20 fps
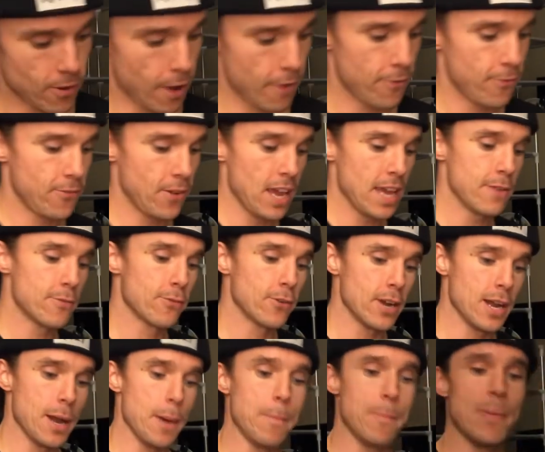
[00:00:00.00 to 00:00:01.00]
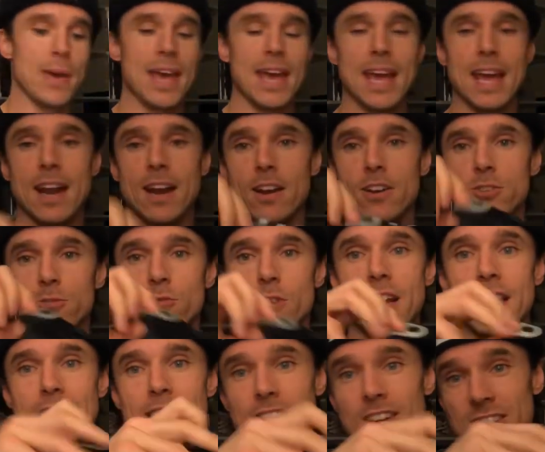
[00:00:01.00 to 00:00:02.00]
favorite pairs
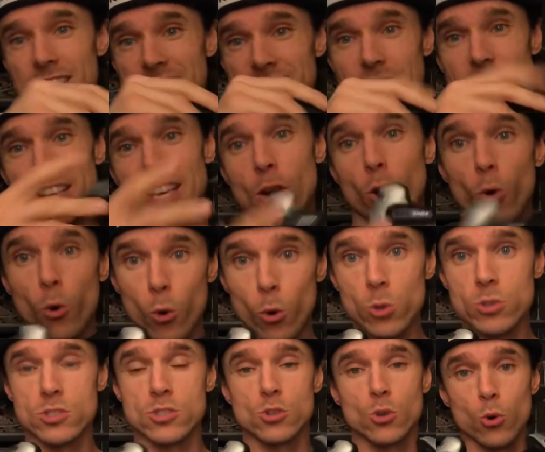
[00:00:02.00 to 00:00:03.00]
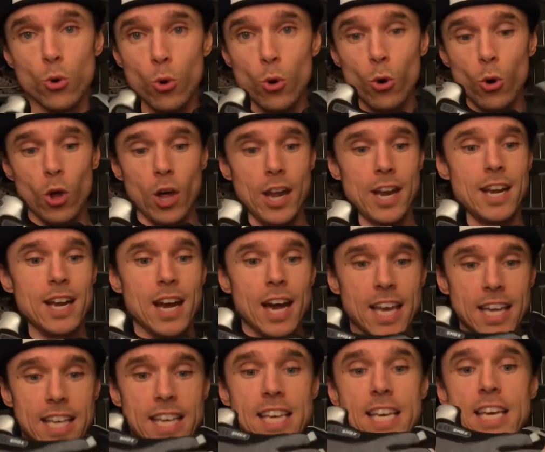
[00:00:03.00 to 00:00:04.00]
right here. These are the old school
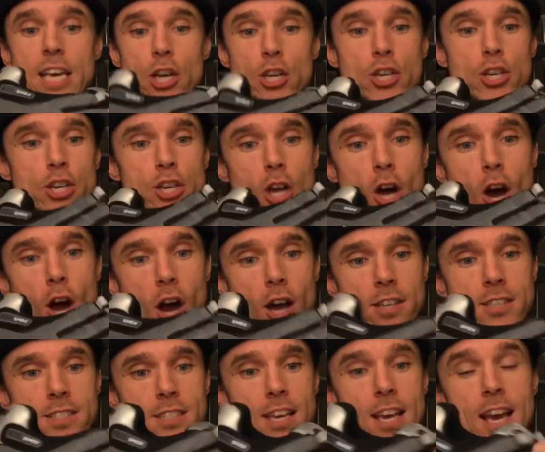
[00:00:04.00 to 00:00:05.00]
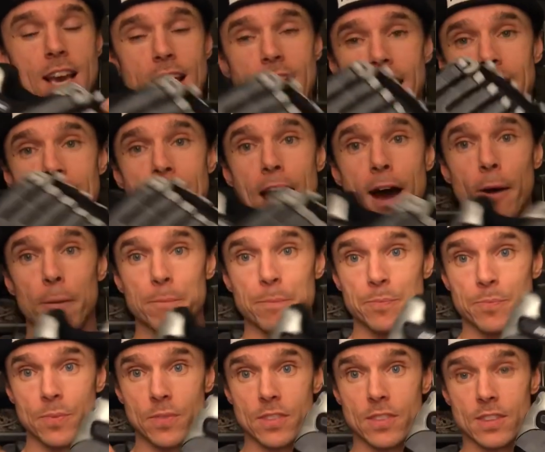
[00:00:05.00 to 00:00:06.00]
Nike SHOX. Now,
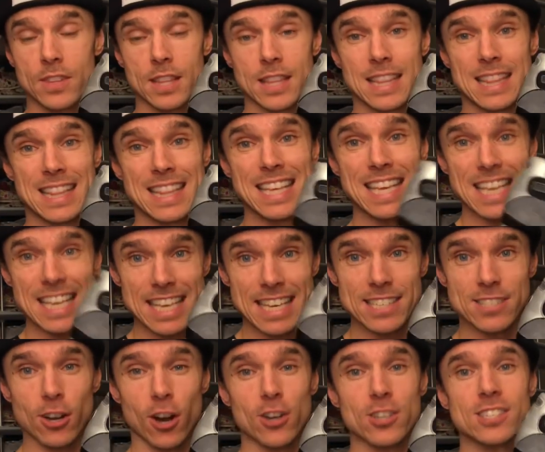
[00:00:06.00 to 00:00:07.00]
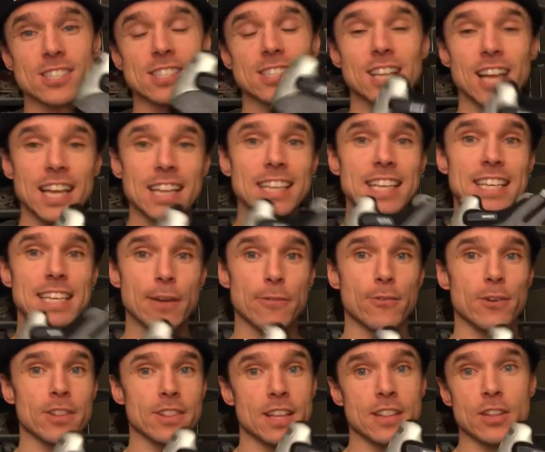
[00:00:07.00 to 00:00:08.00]
these are slightly
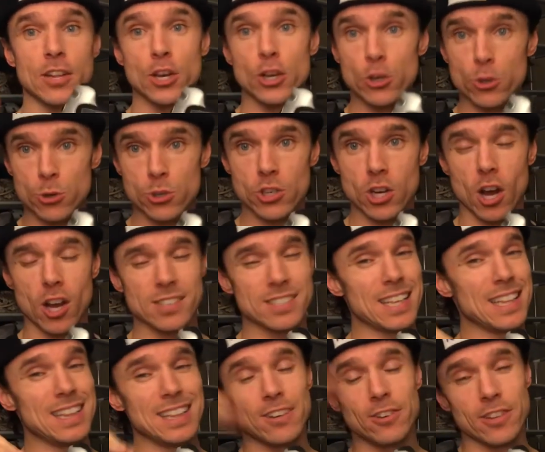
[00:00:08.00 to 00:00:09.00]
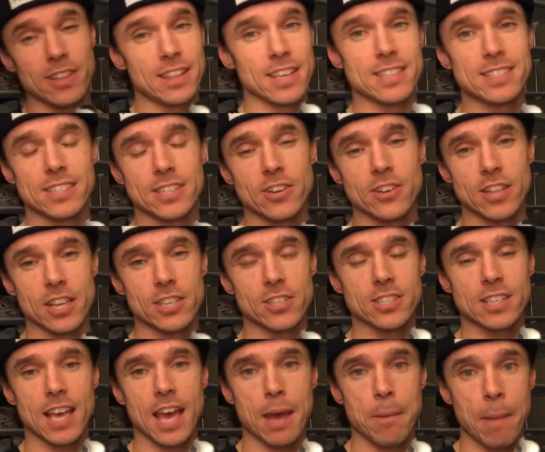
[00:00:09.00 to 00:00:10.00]
different than the new SHOX. They literally this year they
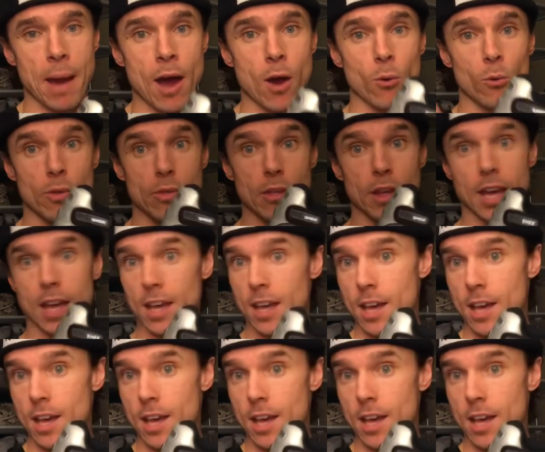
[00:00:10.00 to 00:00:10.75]
just came out with like